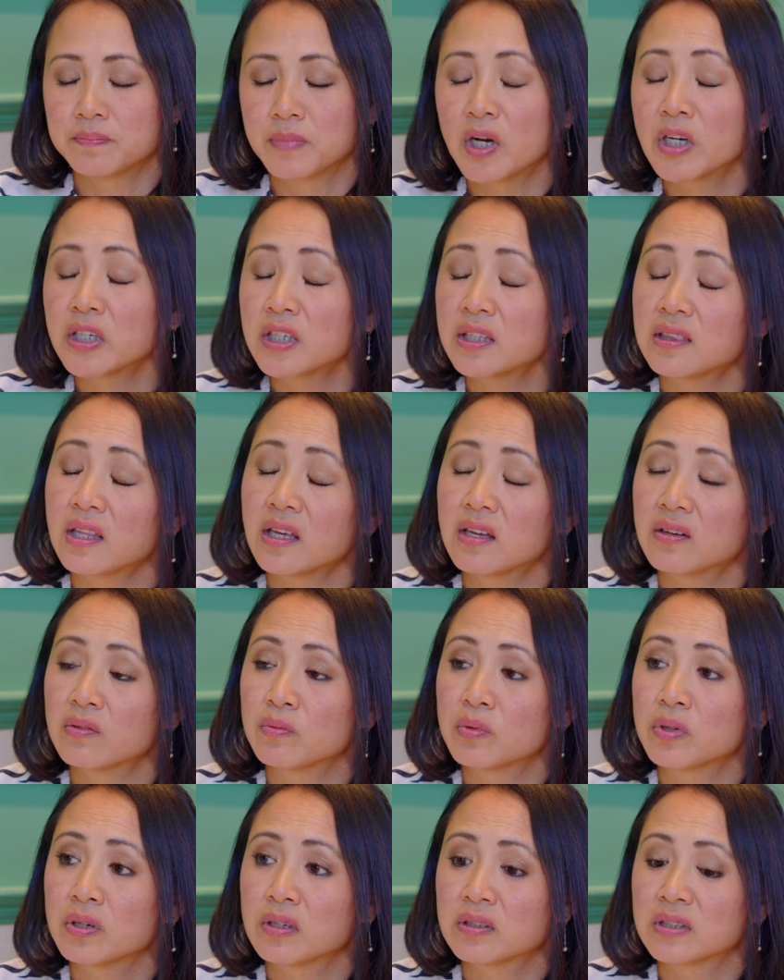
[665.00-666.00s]
market that
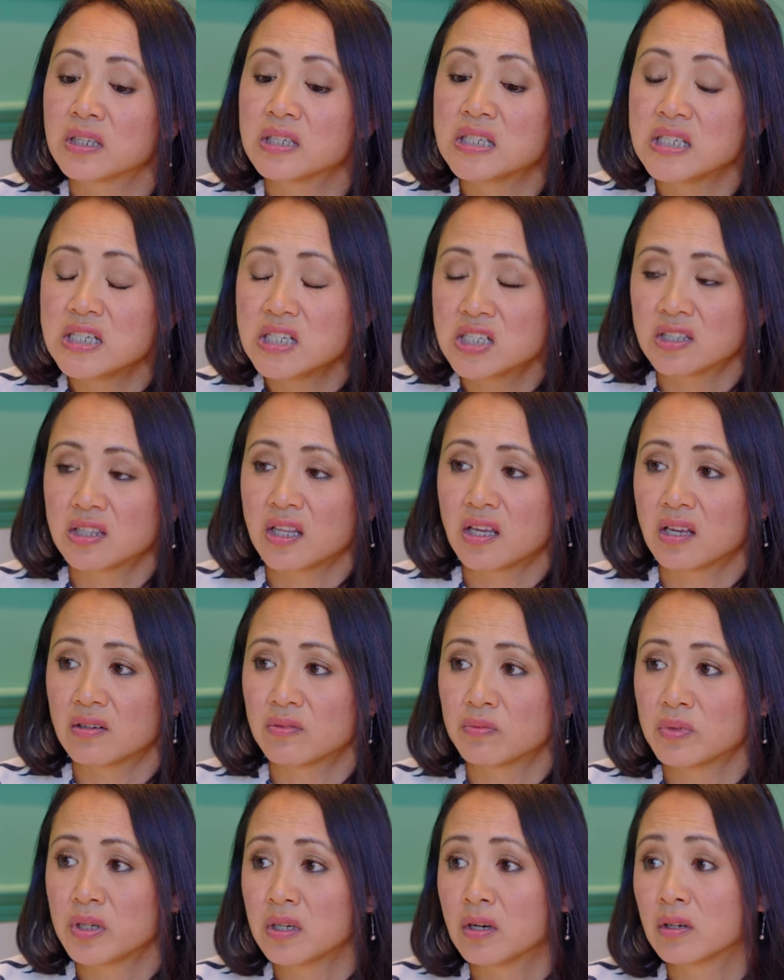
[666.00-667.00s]
we're, the niche that
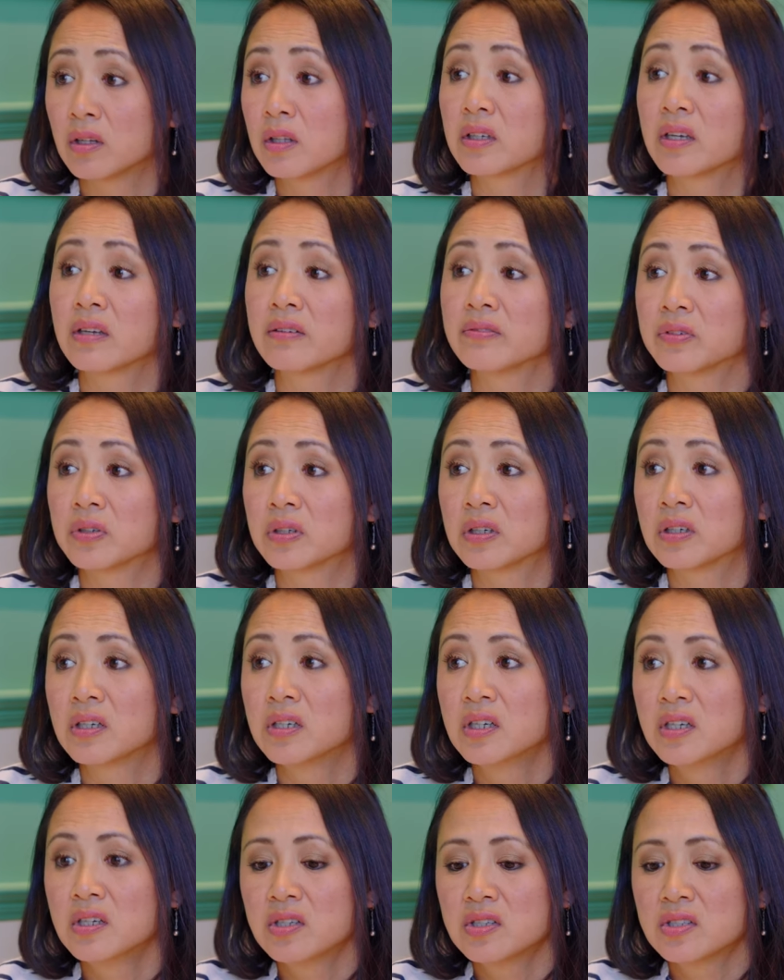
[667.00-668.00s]
we are looking for.
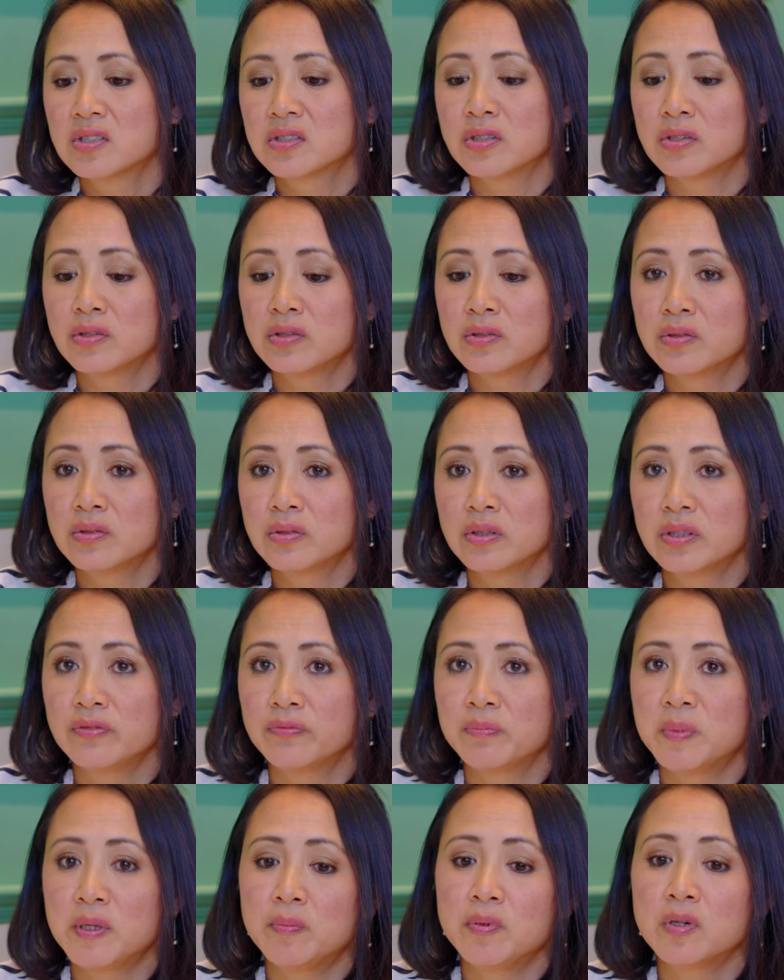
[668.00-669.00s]
So
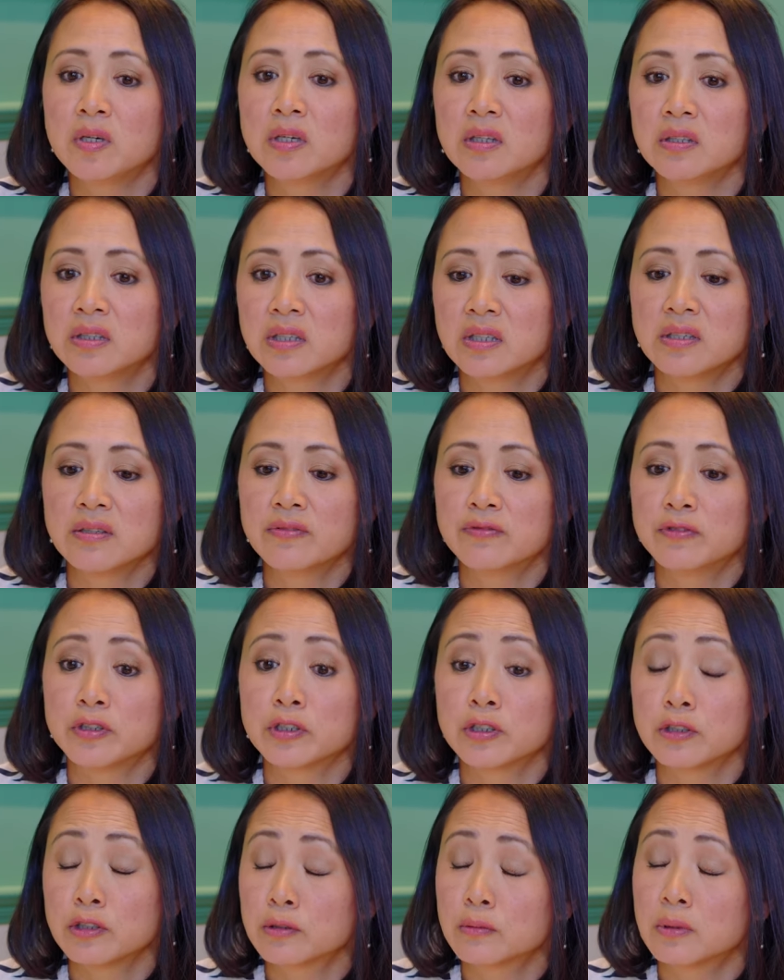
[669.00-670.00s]
if people are looking for
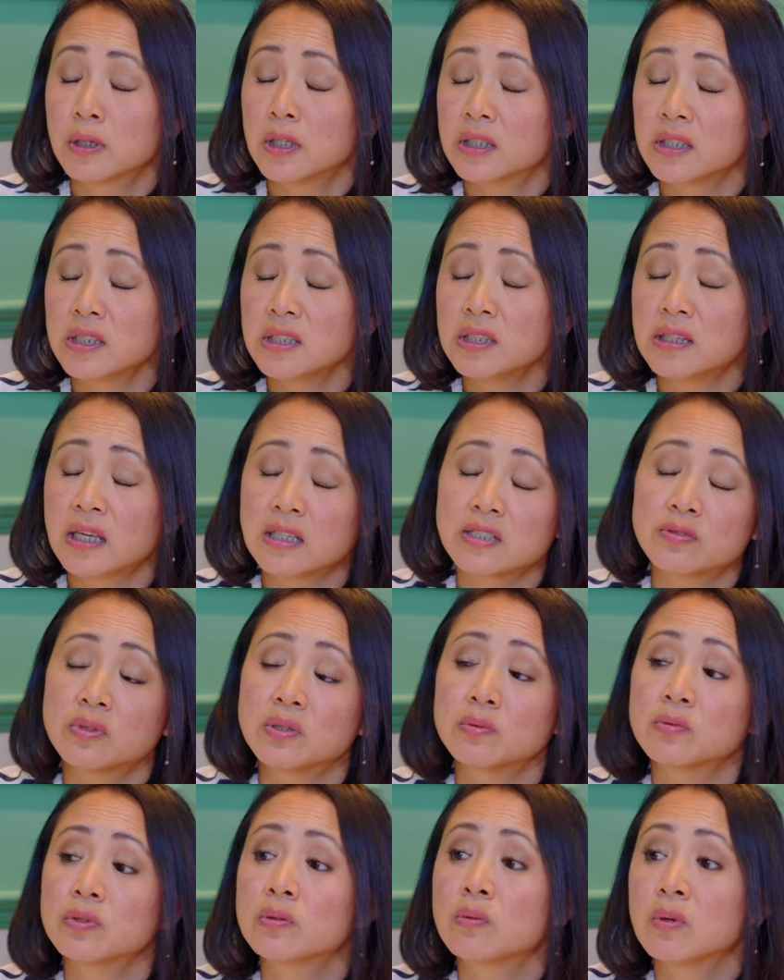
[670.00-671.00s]
good quality, that's
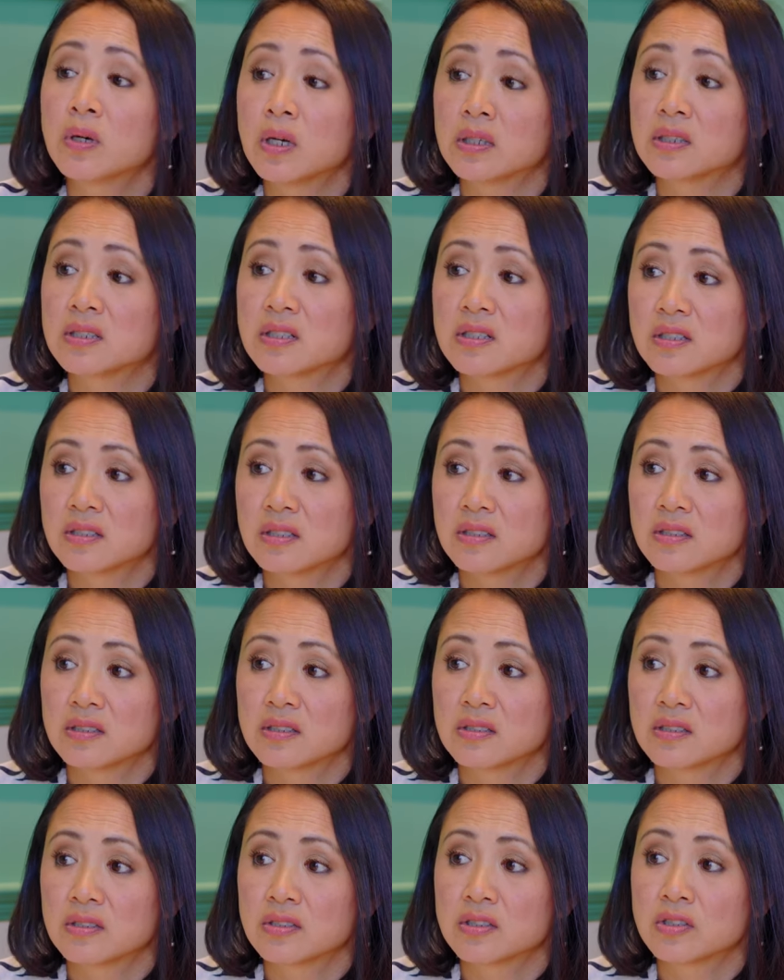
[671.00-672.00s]
what we want
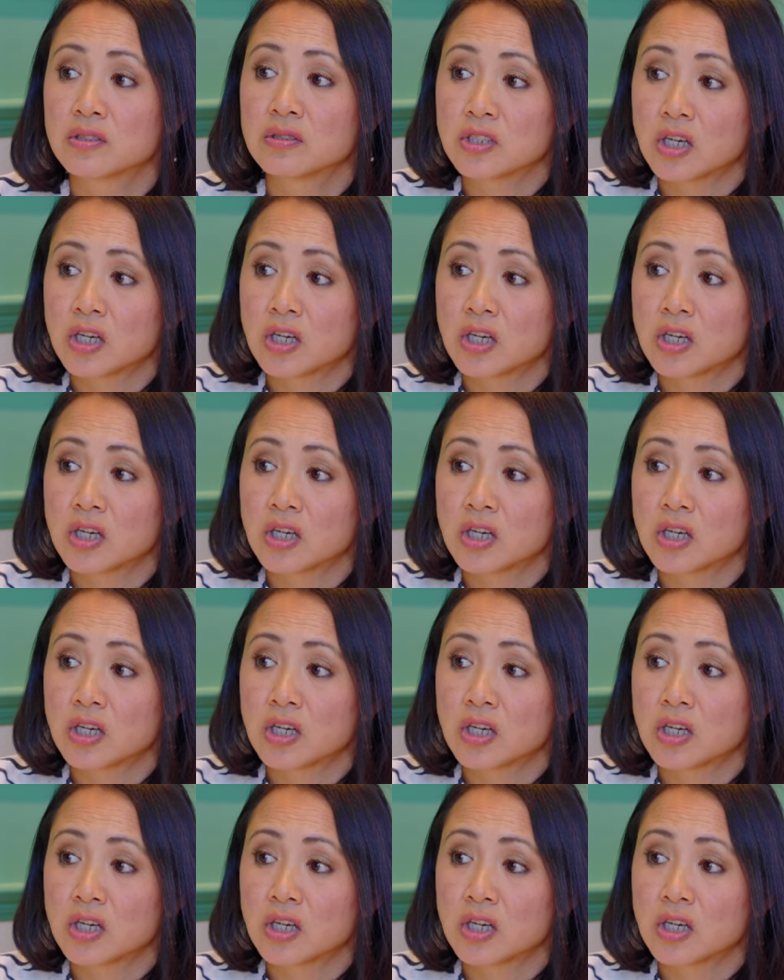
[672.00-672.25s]
to